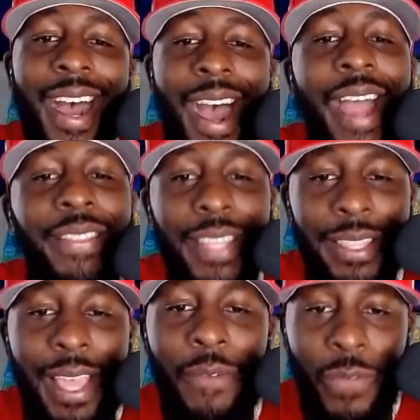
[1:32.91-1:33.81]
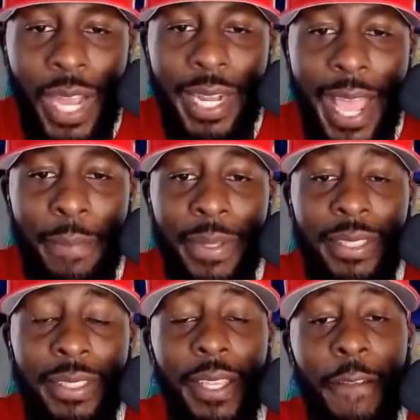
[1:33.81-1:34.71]
I think that fight
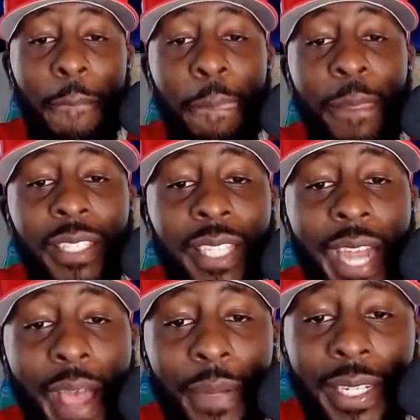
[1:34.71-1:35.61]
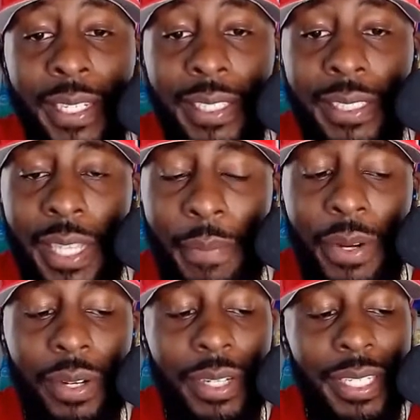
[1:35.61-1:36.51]
happens. Does it happen in
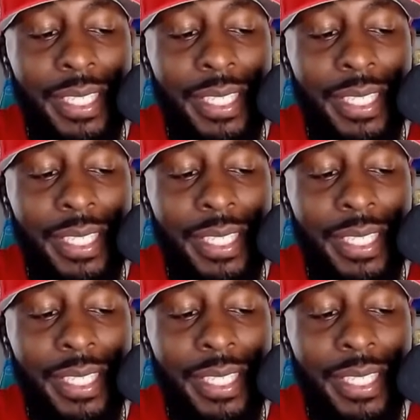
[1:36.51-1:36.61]
December?